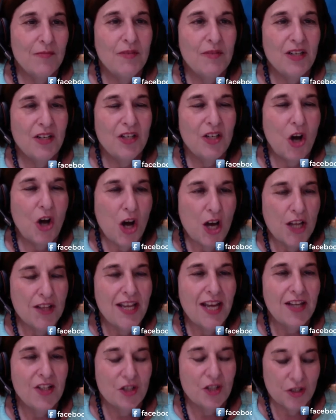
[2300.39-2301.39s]
But
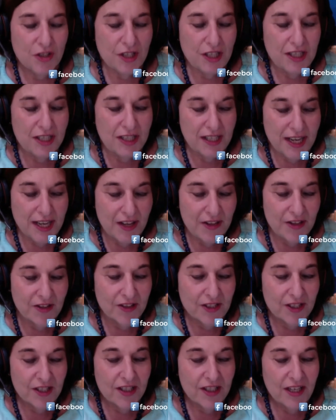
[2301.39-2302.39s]
on that journey
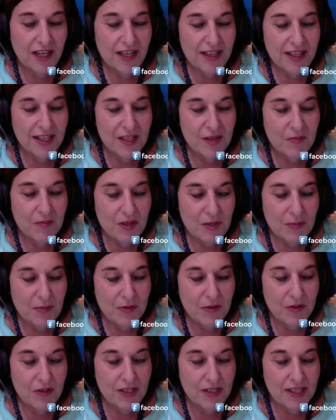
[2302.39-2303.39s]
together, I think
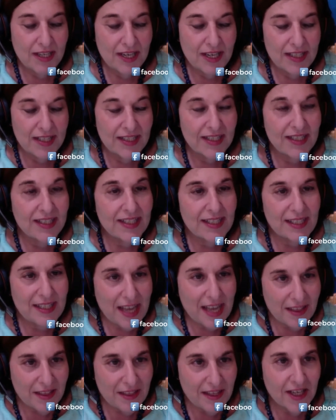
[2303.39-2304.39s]
people can
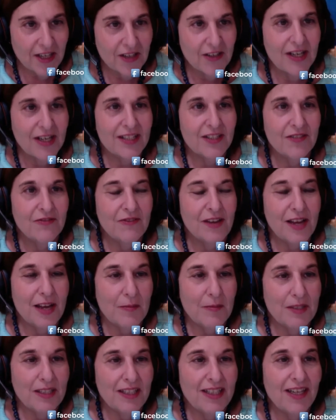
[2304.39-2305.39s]
get there as a
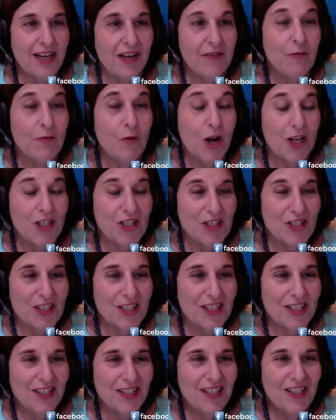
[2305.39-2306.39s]
family. I've watched
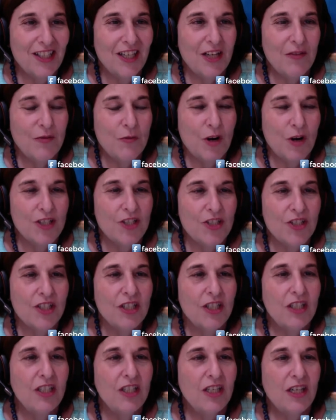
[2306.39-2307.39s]
it. I've watched
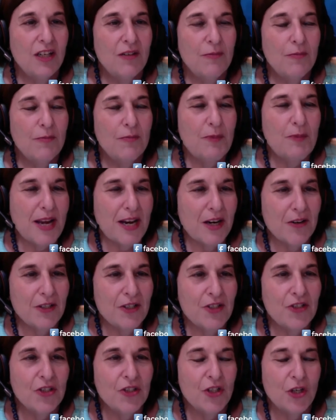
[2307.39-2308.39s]
uh,
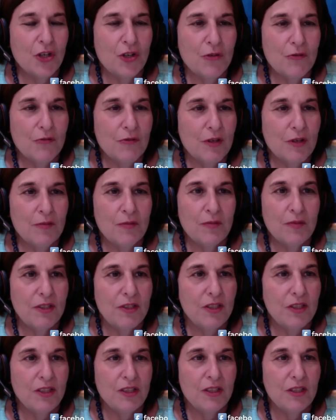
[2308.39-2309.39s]
parents go from
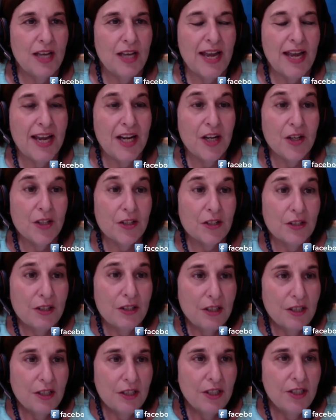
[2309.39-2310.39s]
anger
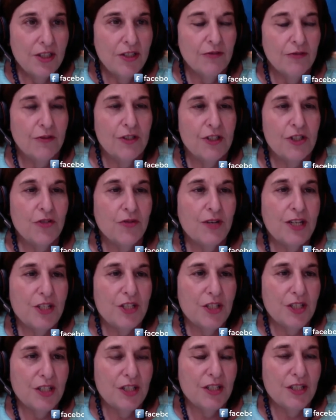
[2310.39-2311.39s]
to
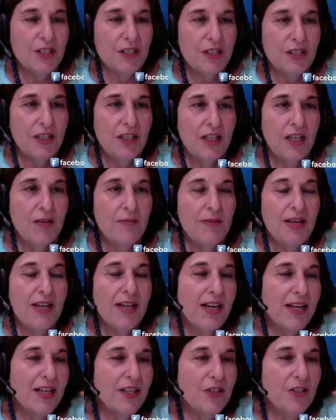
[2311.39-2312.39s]
frustration. Um,
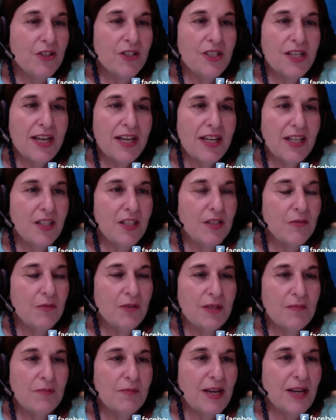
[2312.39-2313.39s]
and I understand that
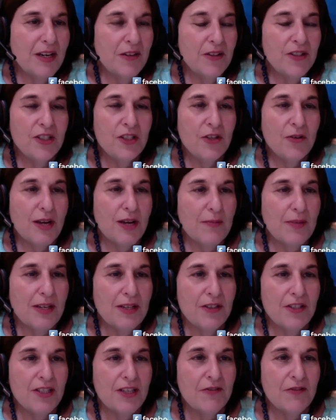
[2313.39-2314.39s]
when parents and
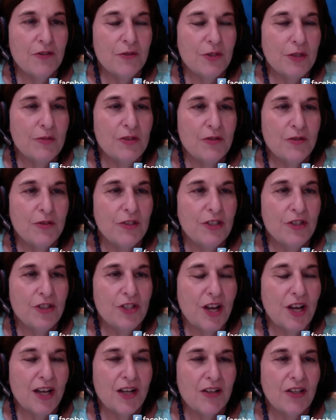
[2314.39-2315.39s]
grandparents have dreams for their
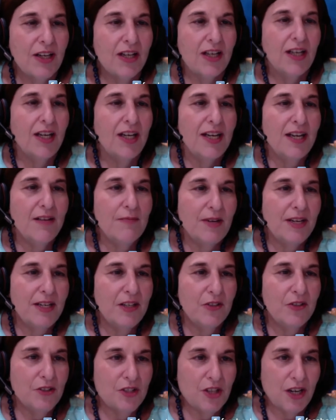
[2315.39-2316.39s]
child, I, I have
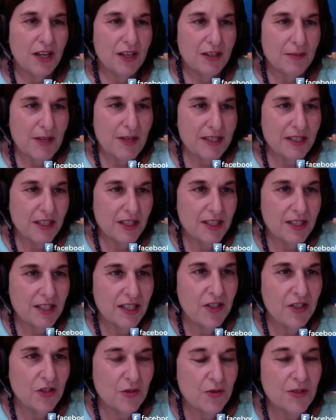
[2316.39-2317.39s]
my own child. My
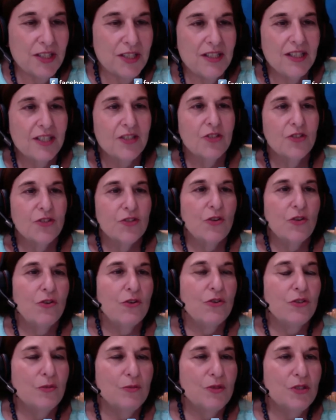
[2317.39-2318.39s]
son's twenty-six years
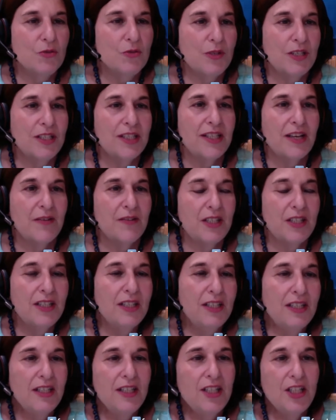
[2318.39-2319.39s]
old, almost twenty-seven.
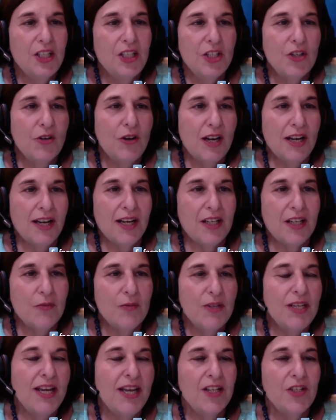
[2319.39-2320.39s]
You know, I had,
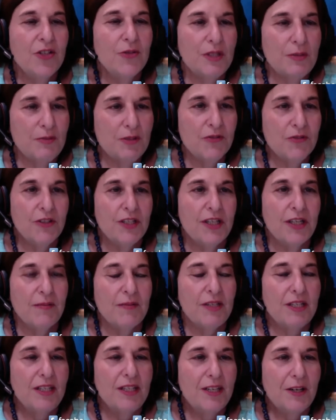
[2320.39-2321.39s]
we had dreams for
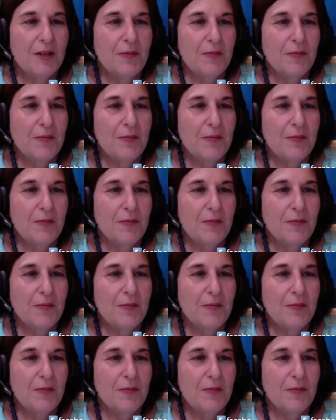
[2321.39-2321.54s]
him.